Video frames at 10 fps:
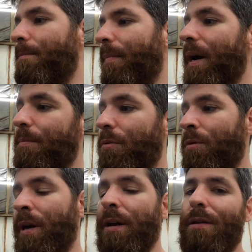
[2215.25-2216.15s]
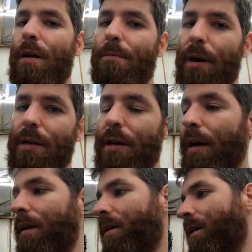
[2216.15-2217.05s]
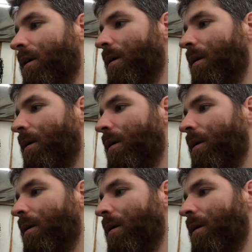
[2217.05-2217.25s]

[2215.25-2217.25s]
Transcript: might pull the header, I might not.